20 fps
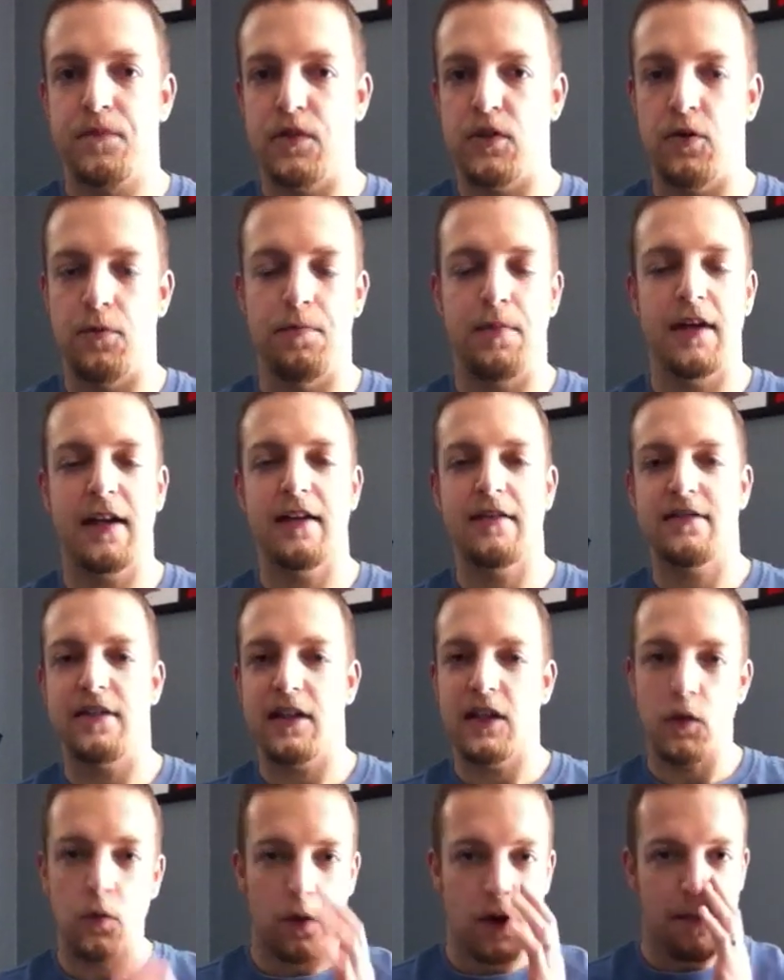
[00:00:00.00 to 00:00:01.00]
Your biggest
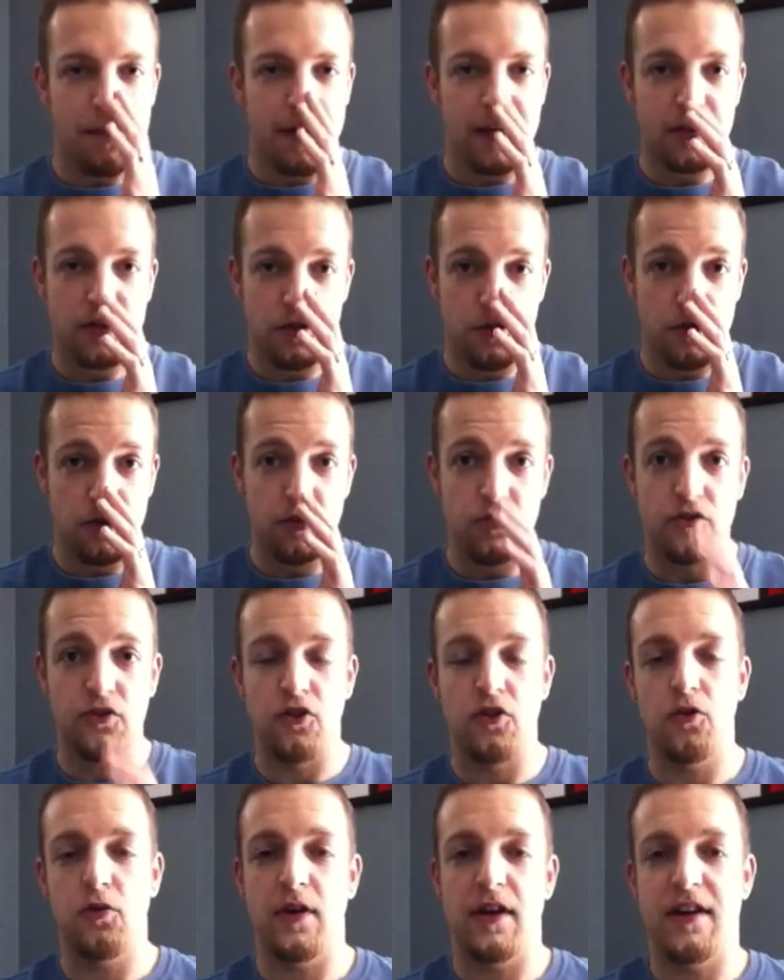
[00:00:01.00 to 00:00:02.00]
thing you want to make sure you
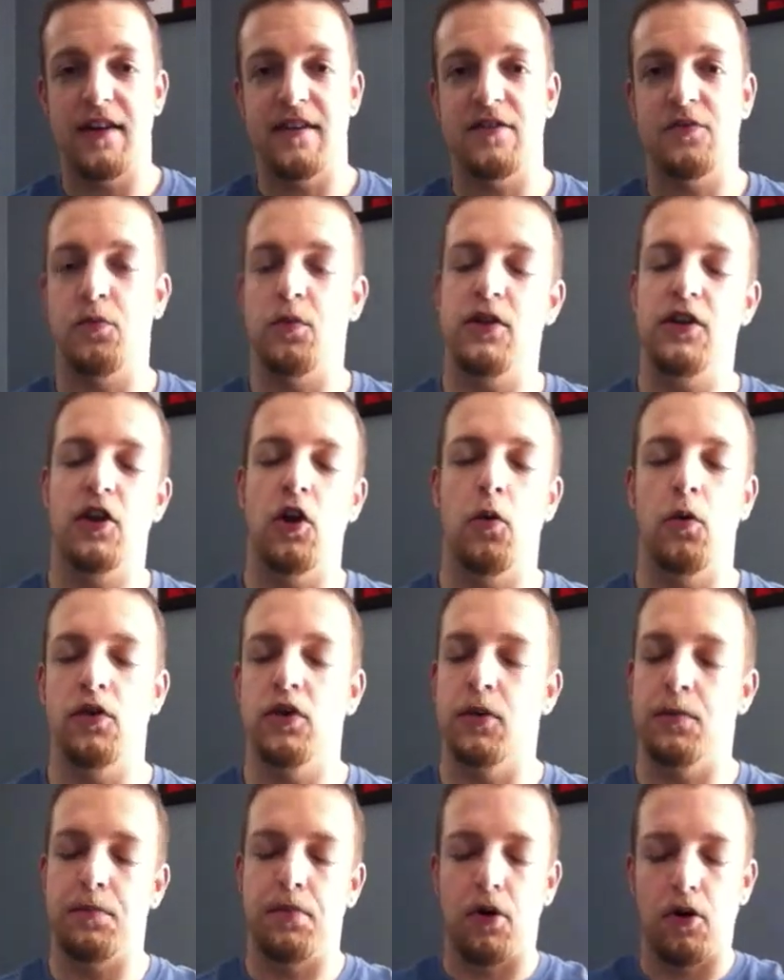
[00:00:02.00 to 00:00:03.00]
do is when
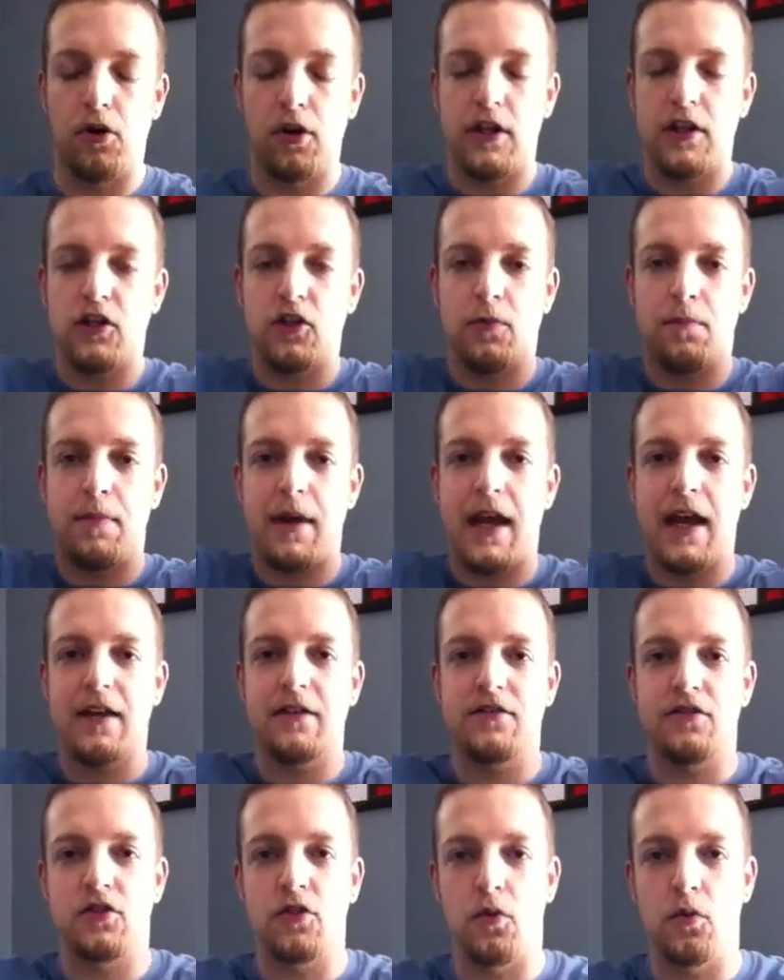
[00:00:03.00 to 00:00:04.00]
you're pulling your
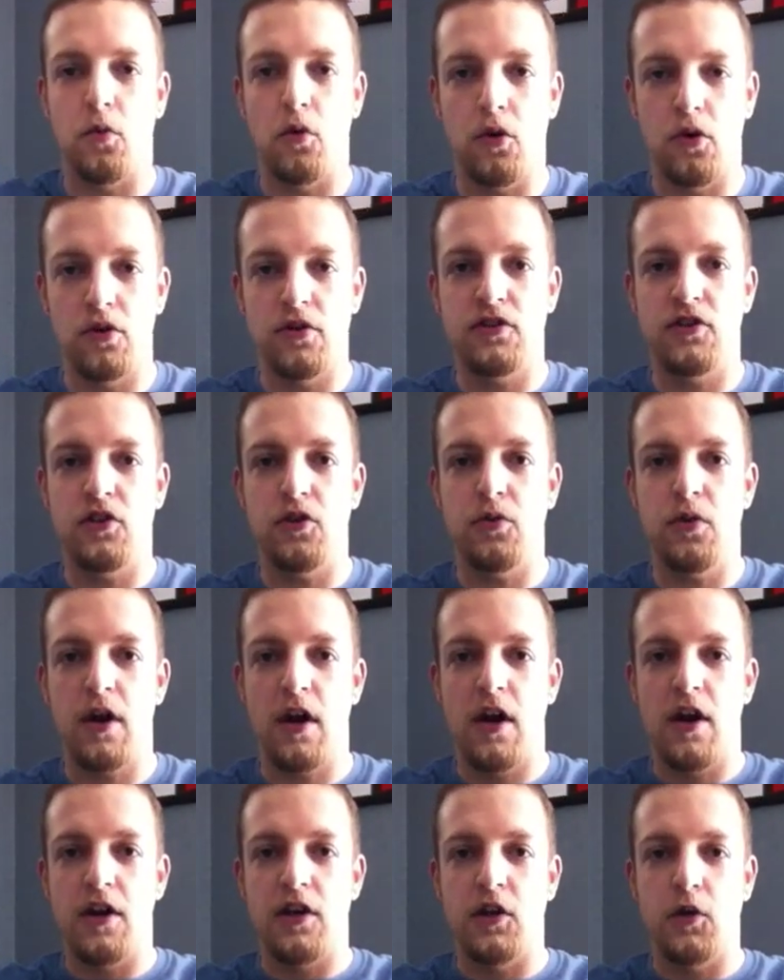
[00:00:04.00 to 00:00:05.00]
bands towards you,
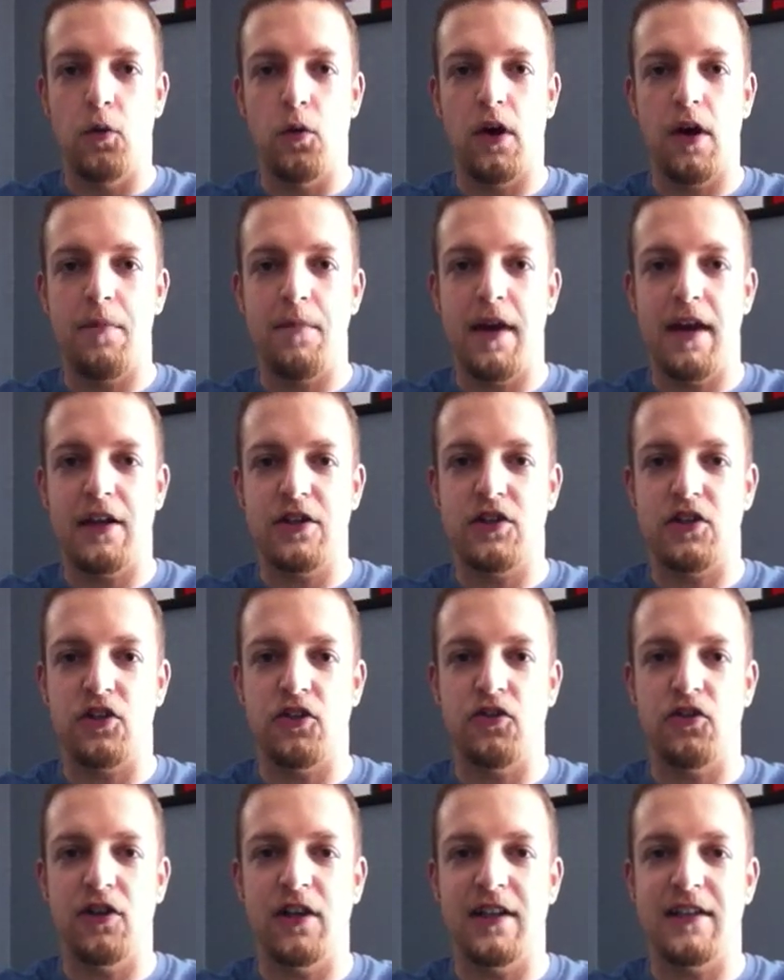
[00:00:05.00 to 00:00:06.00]
you want to make
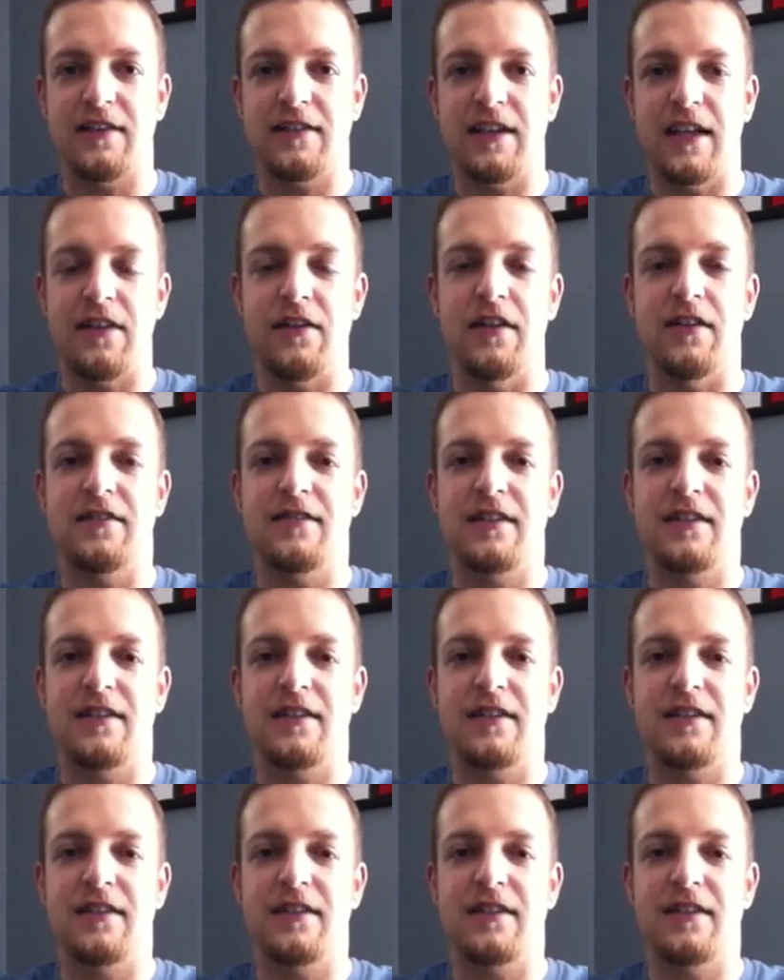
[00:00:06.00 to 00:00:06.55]
sure it's in the